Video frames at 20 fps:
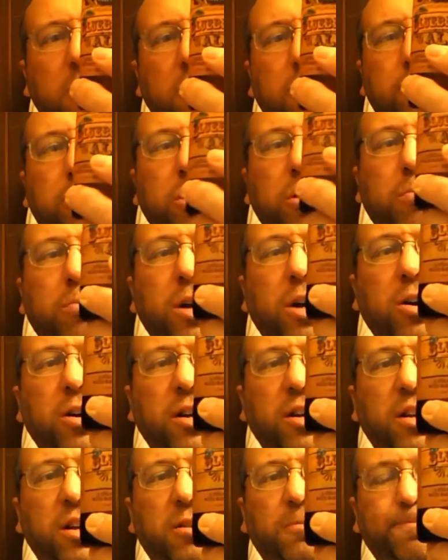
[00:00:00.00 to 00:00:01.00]
A little
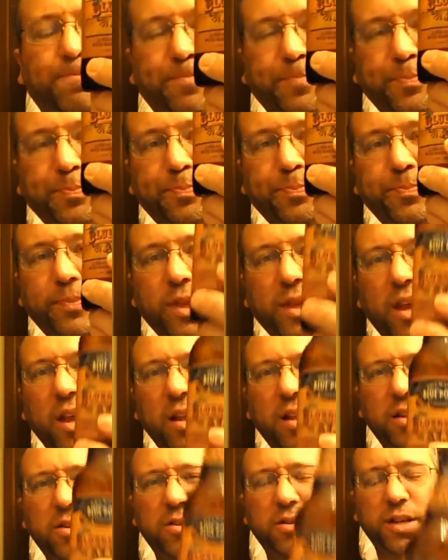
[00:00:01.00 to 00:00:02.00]
blueberry,
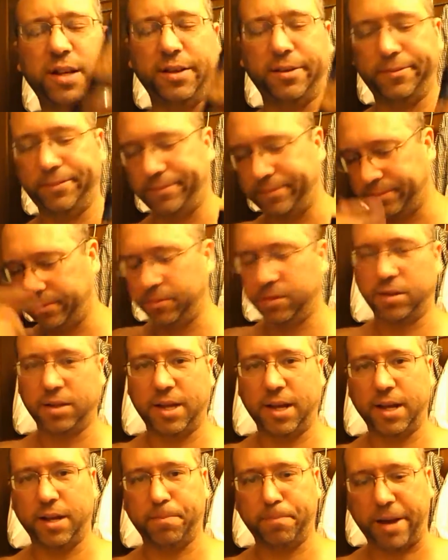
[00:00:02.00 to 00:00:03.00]
a little
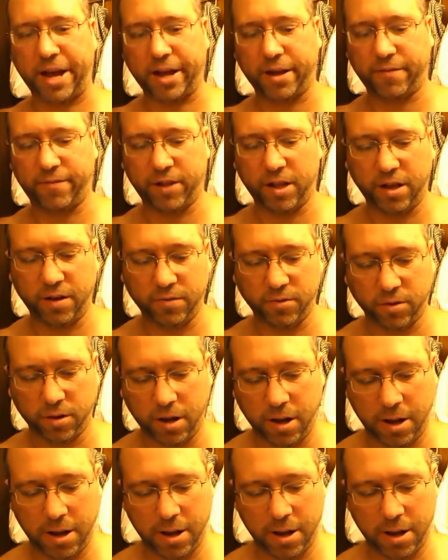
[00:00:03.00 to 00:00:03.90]
kickback flavor.